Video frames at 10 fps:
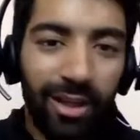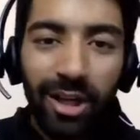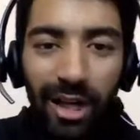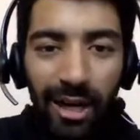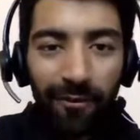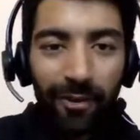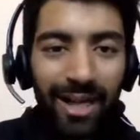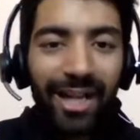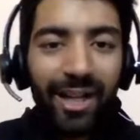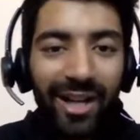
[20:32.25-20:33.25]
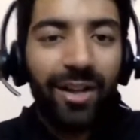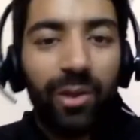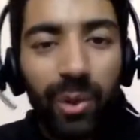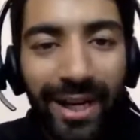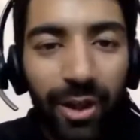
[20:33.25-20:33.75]
And for that 10
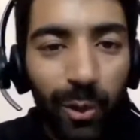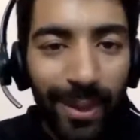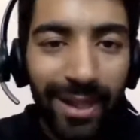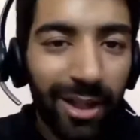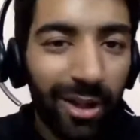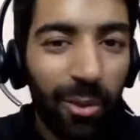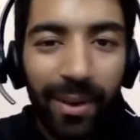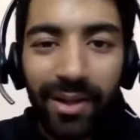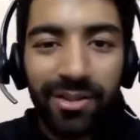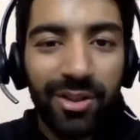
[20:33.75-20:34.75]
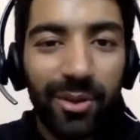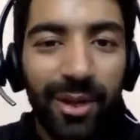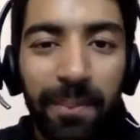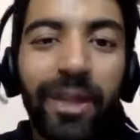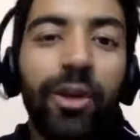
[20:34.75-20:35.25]
to 12 kilometers
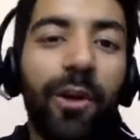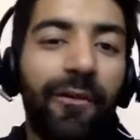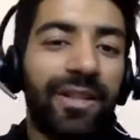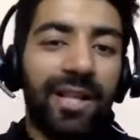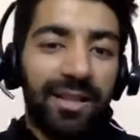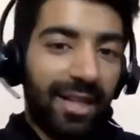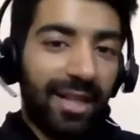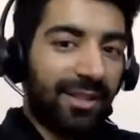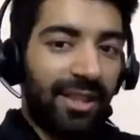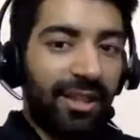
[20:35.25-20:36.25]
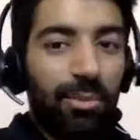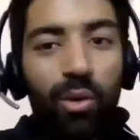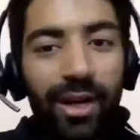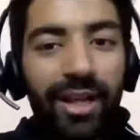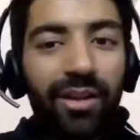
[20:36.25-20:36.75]
during peak office hours, that's in the
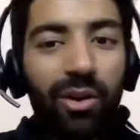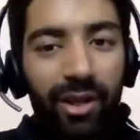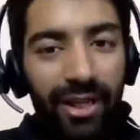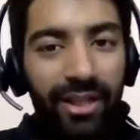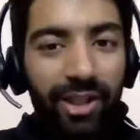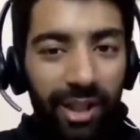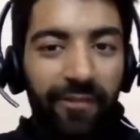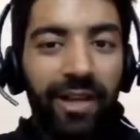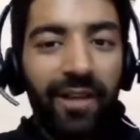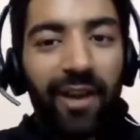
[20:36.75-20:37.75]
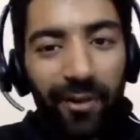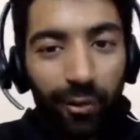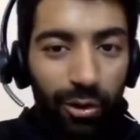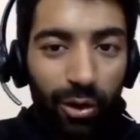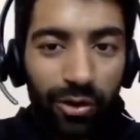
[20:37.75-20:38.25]
morning or in the evening, 5
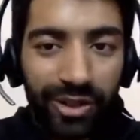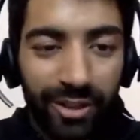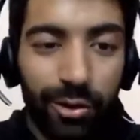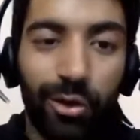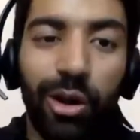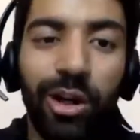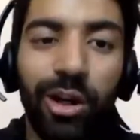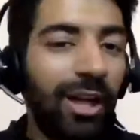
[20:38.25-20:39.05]
o'clock or 6 o'clock,